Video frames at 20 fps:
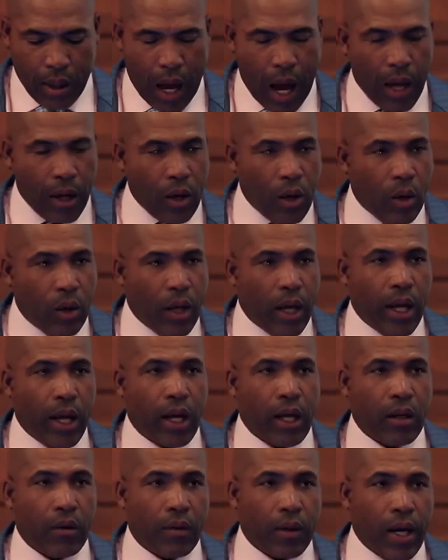I know the
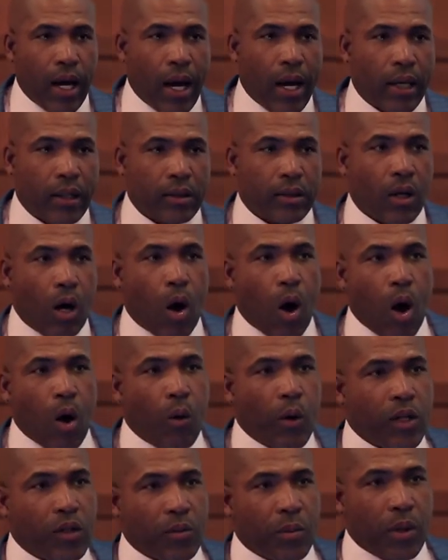hand of God has
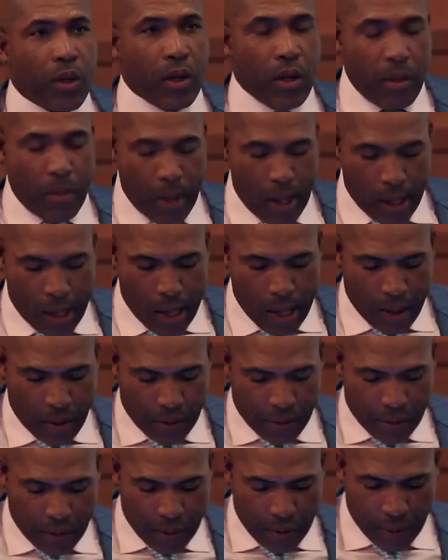always been on my
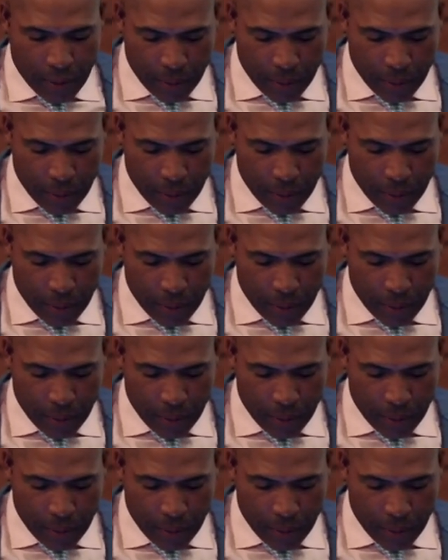life.